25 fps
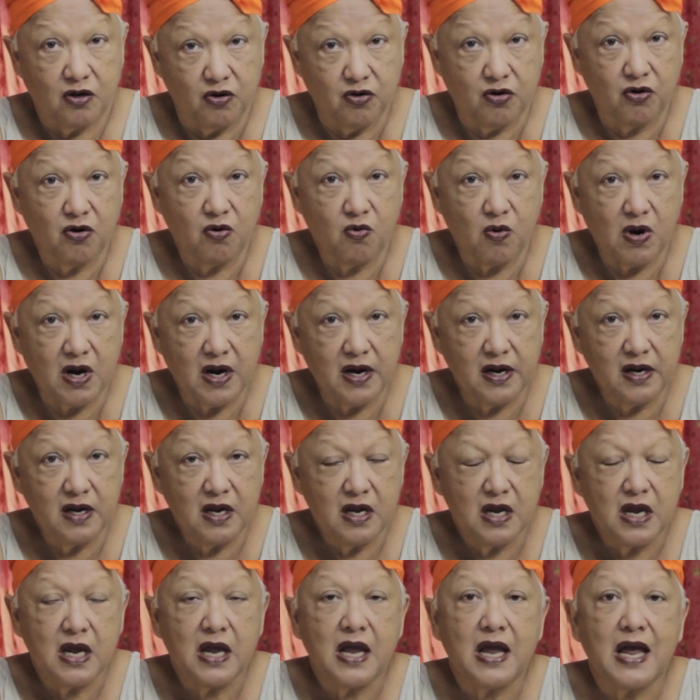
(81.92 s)
You know why?
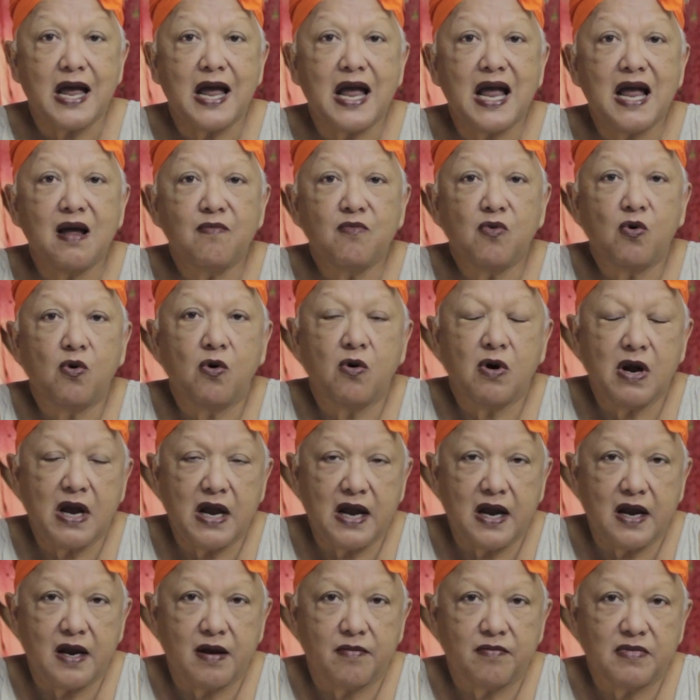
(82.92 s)

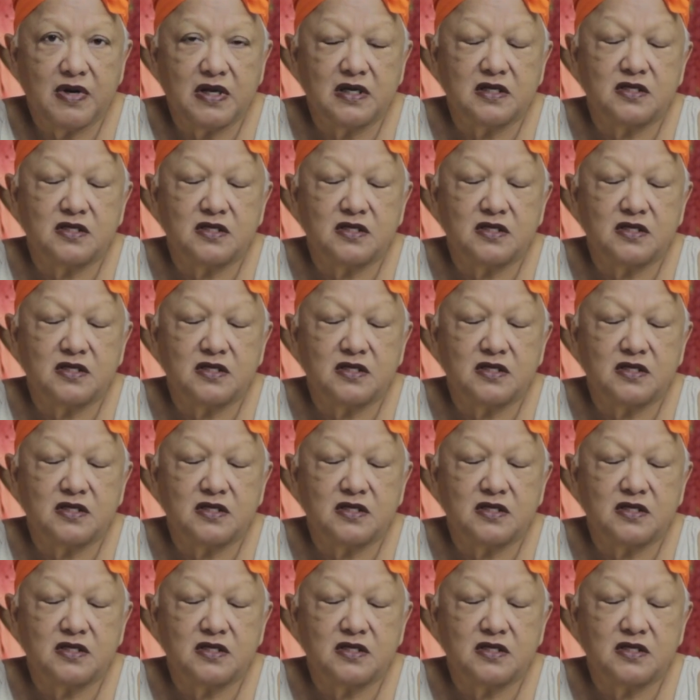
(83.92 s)
MOM